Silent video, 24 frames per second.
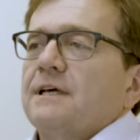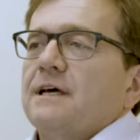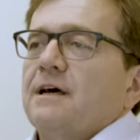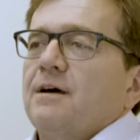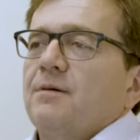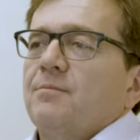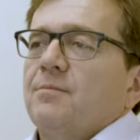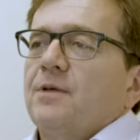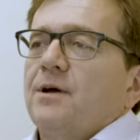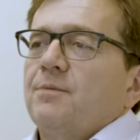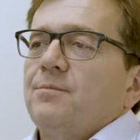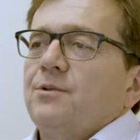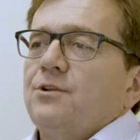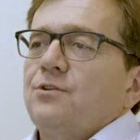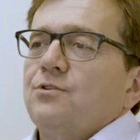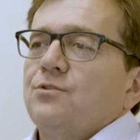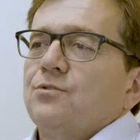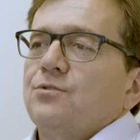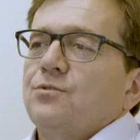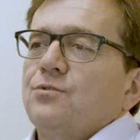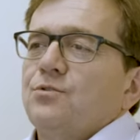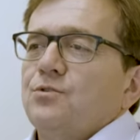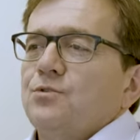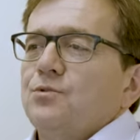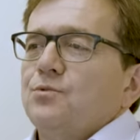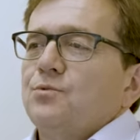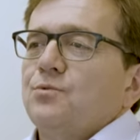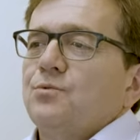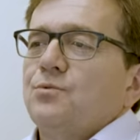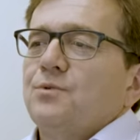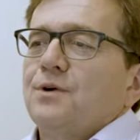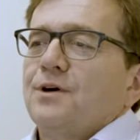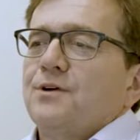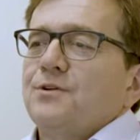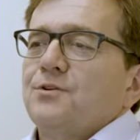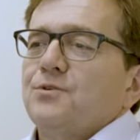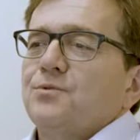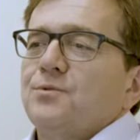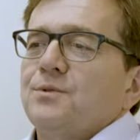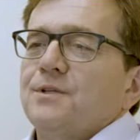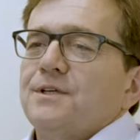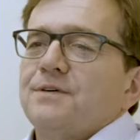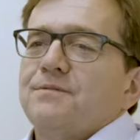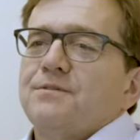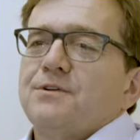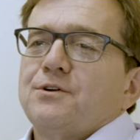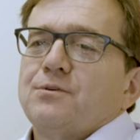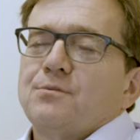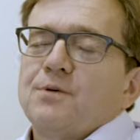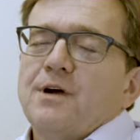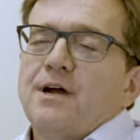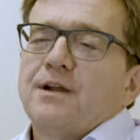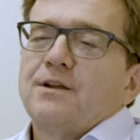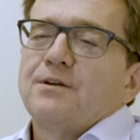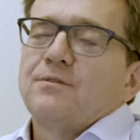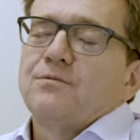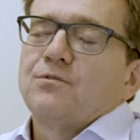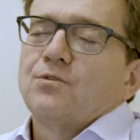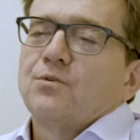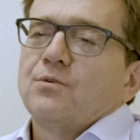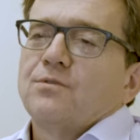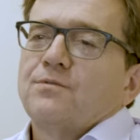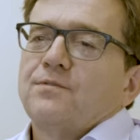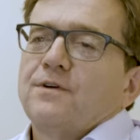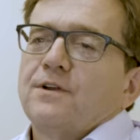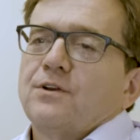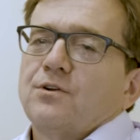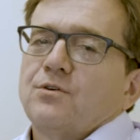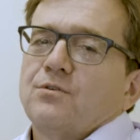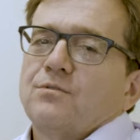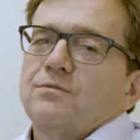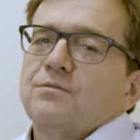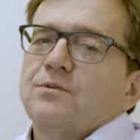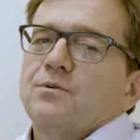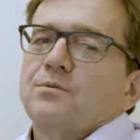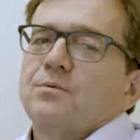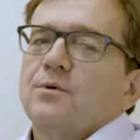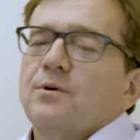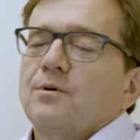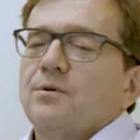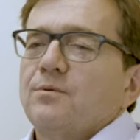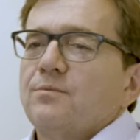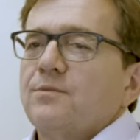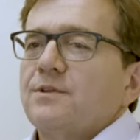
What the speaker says: I mean, you live in a riding of North Vancouver where